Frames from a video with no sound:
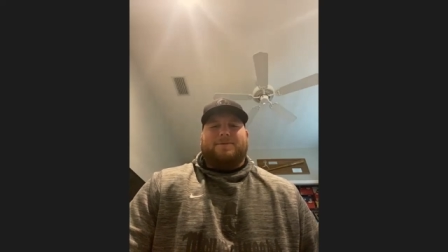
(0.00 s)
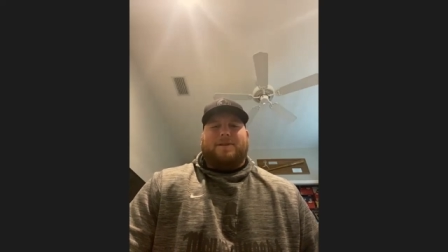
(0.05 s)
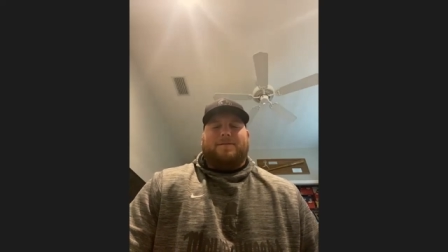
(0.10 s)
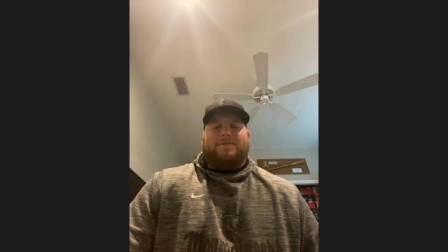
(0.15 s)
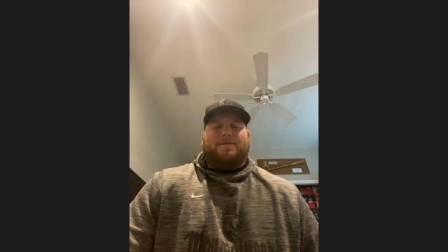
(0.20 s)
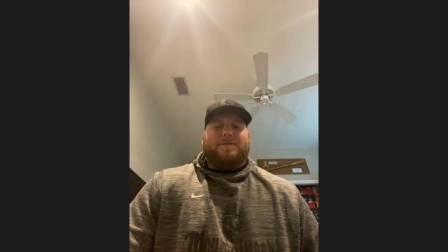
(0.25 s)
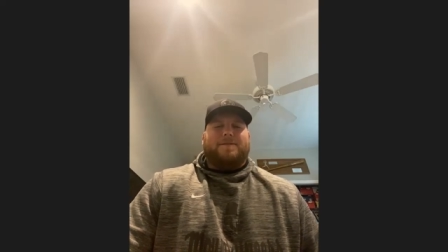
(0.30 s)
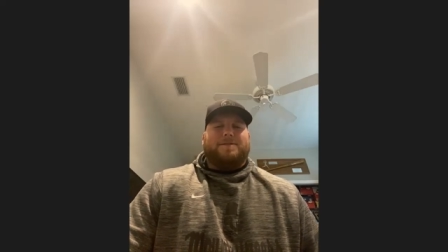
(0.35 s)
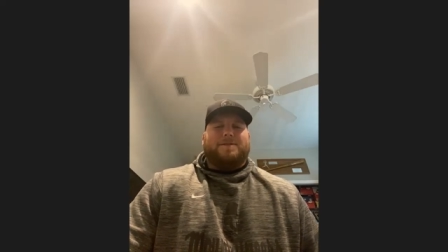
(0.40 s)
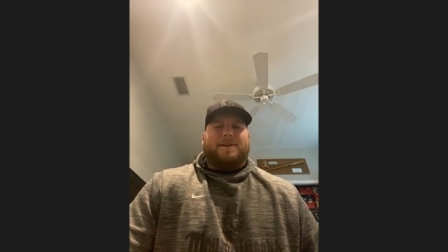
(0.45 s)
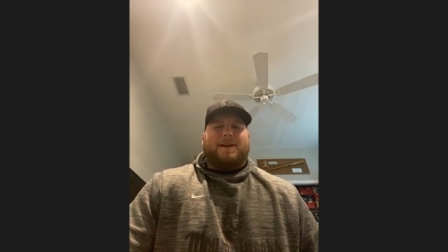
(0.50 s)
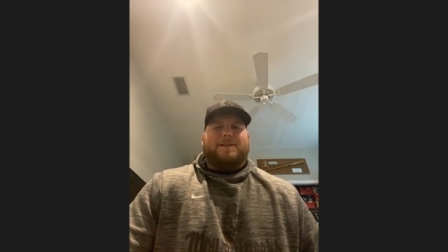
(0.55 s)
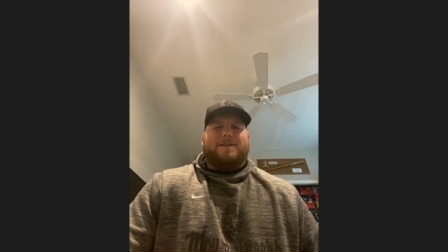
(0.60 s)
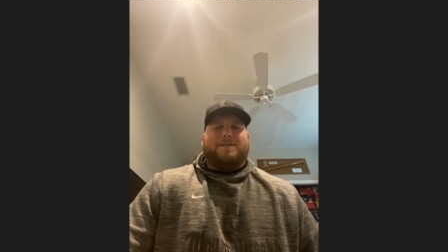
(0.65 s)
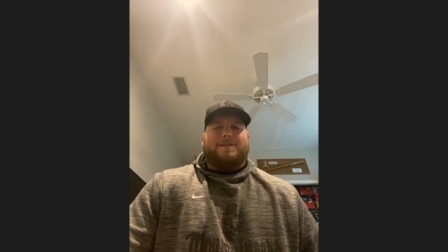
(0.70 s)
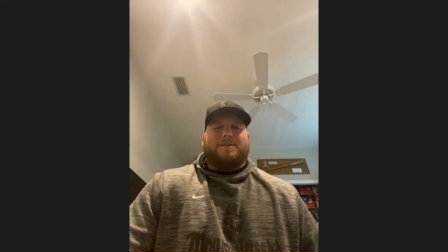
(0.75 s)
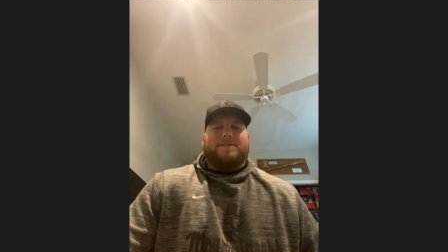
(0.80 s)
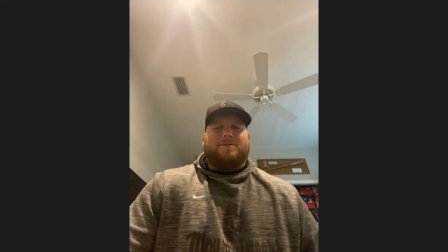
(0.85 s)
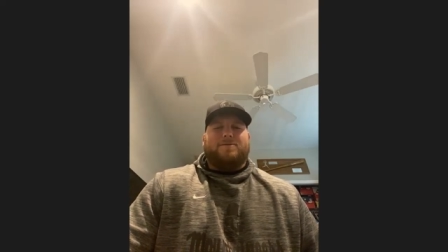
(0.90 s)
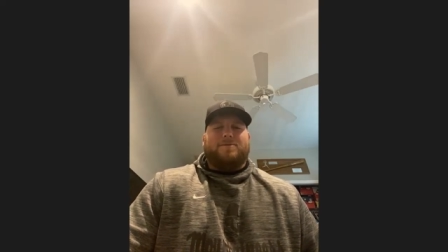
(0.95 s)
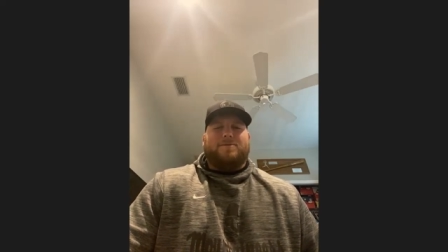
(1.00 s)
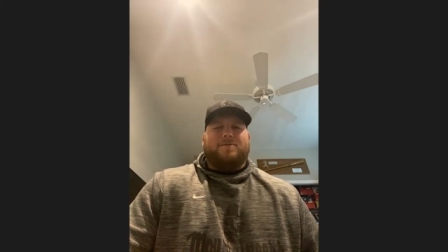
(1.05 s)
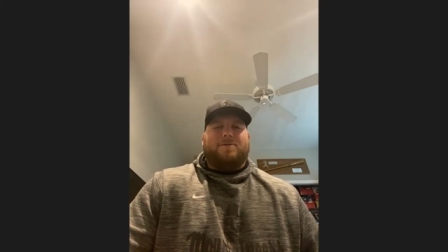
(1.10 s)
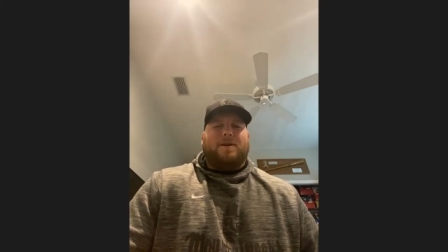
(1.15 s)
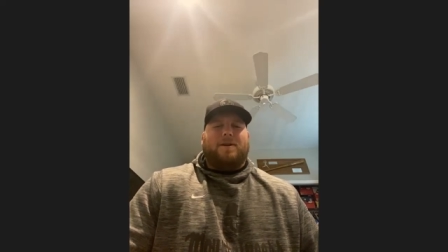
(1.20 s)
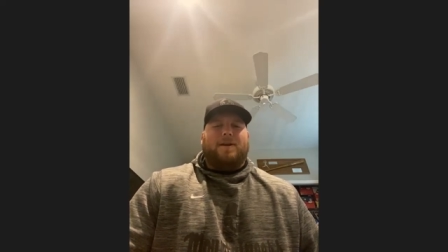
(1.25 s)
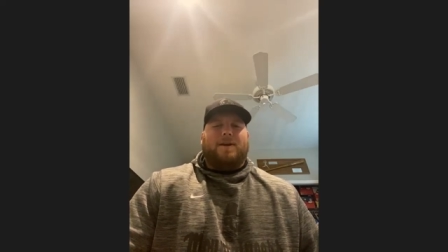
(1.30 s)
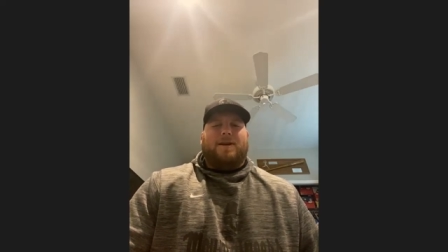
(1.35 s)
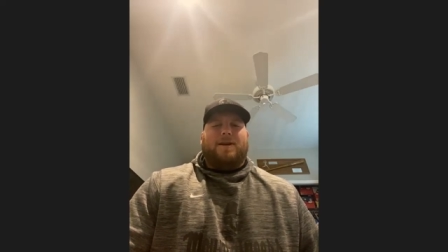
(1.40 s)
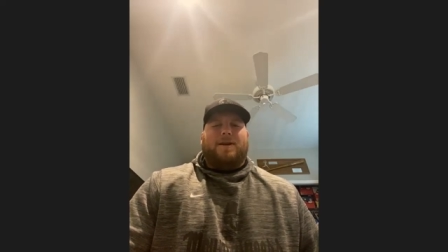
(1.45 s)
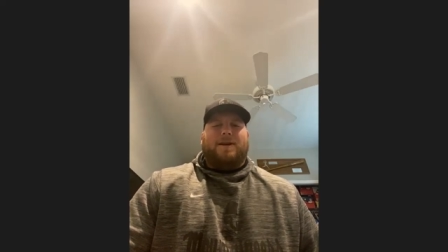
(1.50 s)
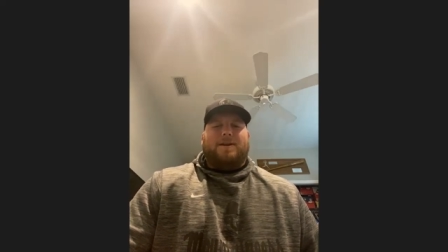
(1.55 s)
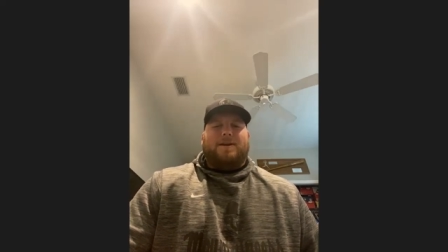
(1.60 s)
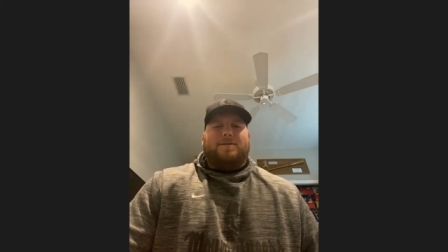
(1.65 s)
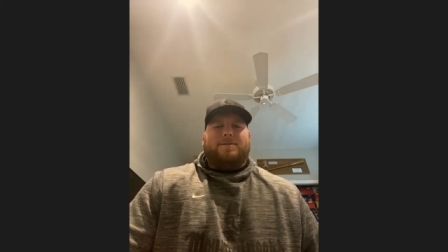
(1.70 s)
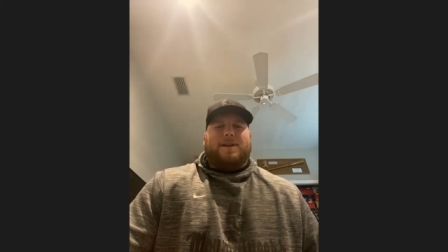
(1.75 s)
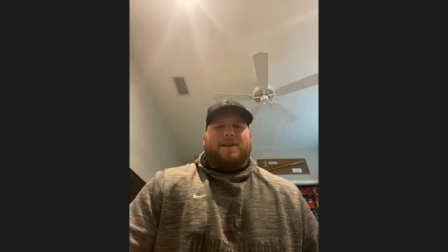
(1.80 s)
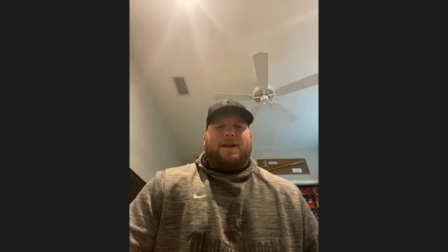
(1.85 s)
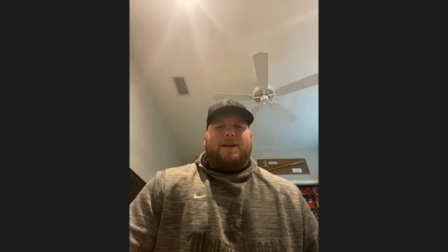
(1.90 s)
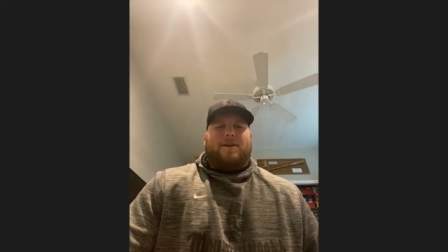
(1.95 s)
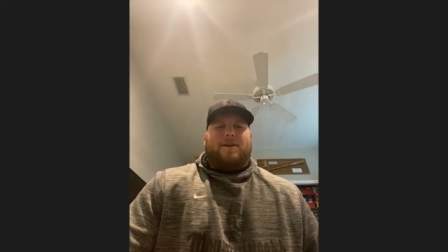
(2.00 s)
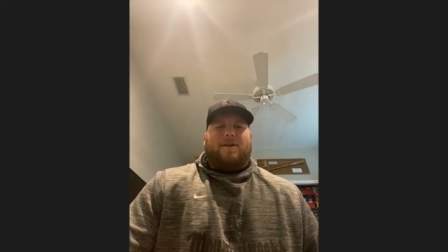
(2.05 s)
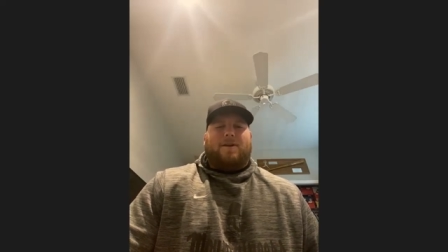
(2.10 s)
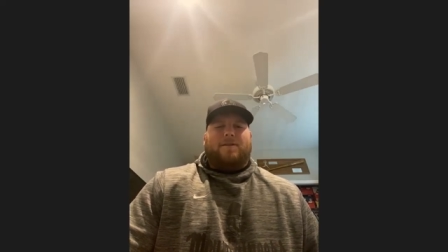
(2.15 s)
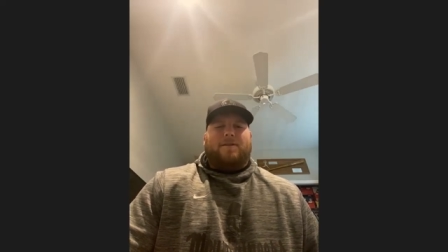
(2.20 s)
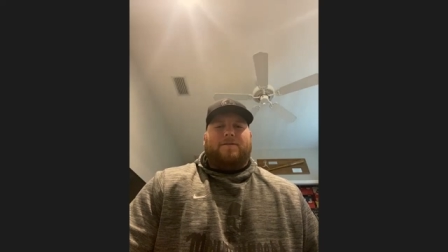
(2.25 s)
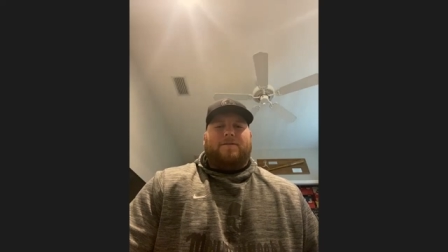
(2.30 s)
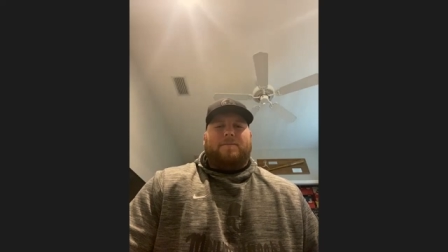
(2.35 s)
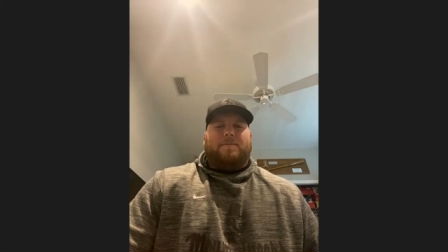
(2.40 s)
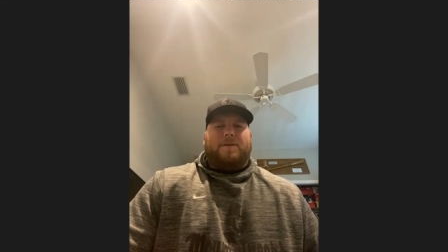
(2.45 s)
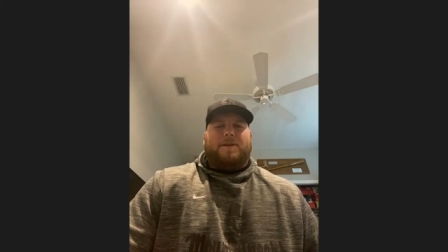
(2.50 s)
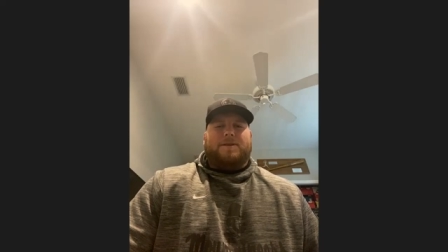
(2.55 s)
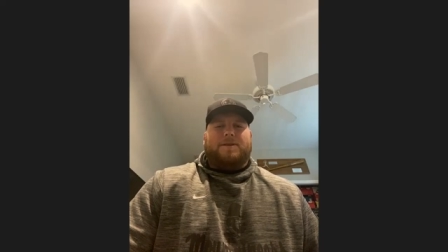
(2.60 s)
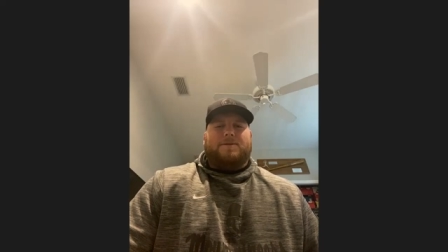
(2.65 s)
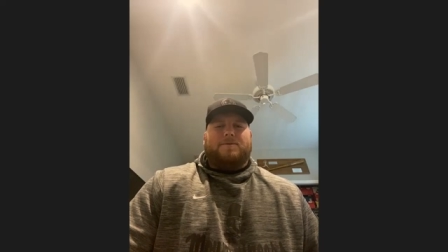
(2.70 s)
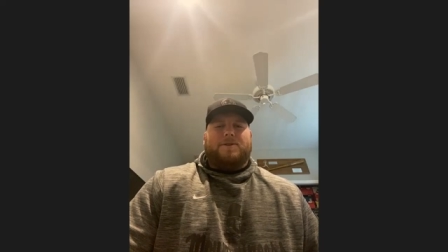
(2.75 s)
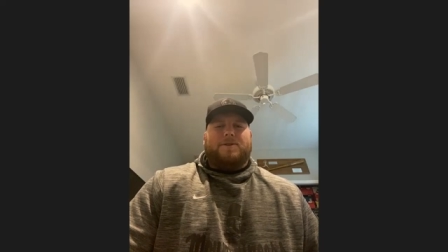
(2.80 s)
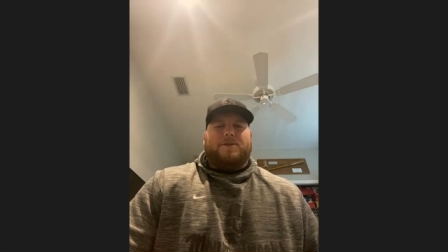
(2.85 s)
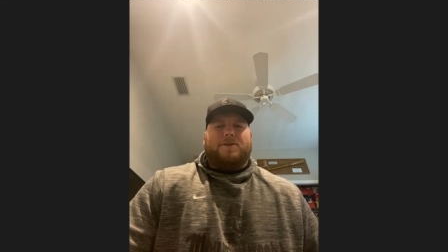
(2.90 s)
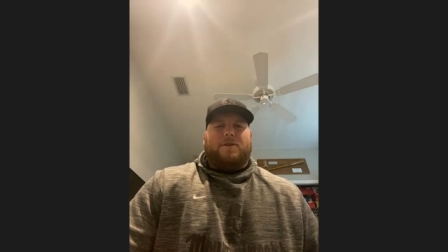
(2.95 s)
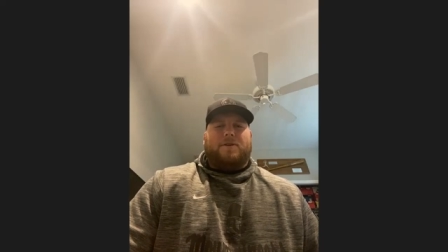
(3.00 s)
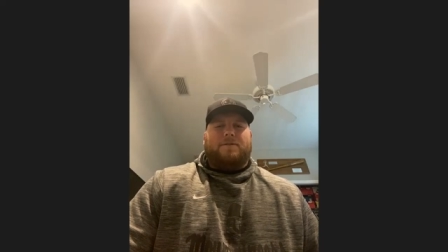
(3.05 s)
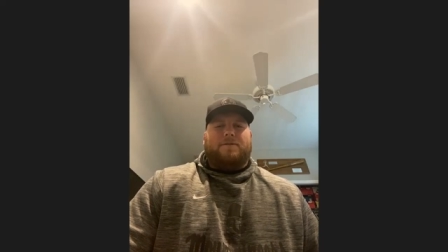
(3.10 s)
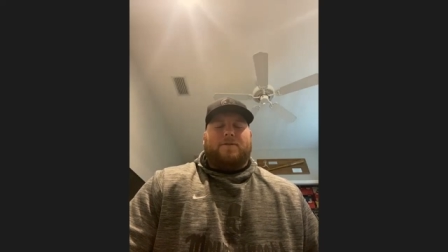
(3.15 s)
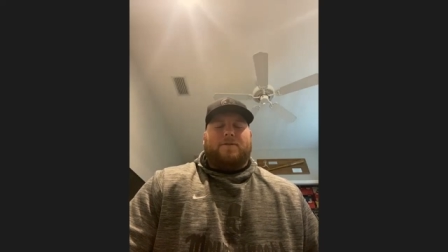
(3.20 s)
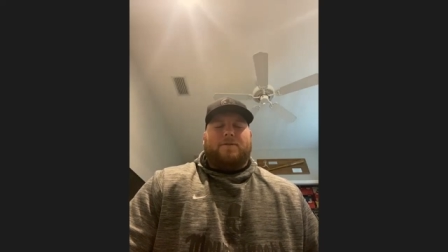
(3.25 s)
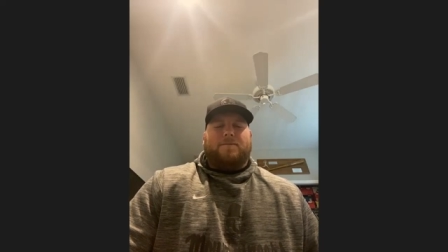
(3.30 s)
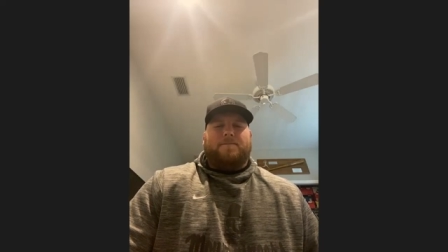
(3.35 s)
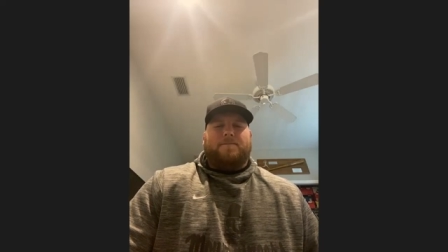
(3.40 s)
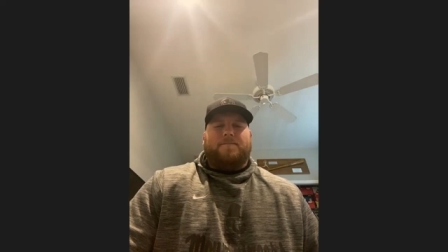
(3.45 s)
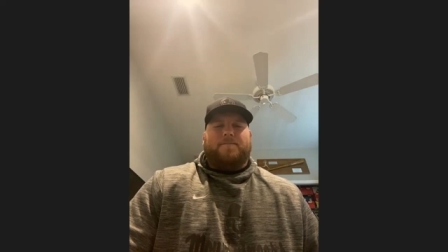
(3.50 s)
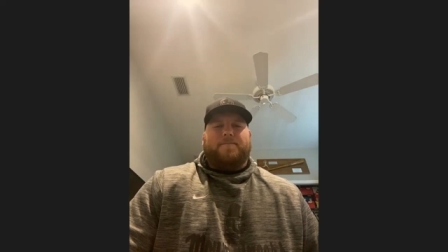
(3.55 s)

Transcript: When I first got to school, it was kind of hard for me to switch over.